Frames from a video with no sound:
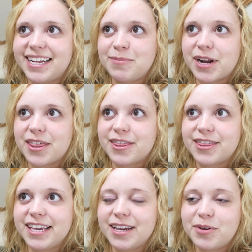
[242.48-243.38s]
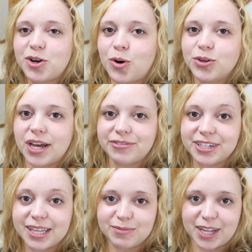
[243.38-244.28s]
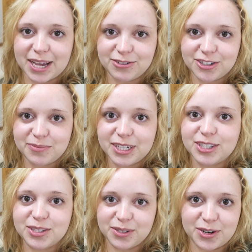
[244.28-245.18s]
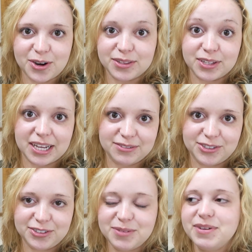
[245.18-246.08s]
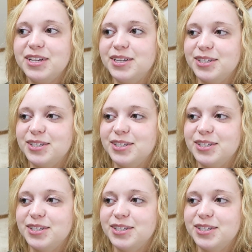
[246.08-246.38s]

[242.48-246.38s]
today, but I think I want to hold off till I'm live streaming and do it on live stream.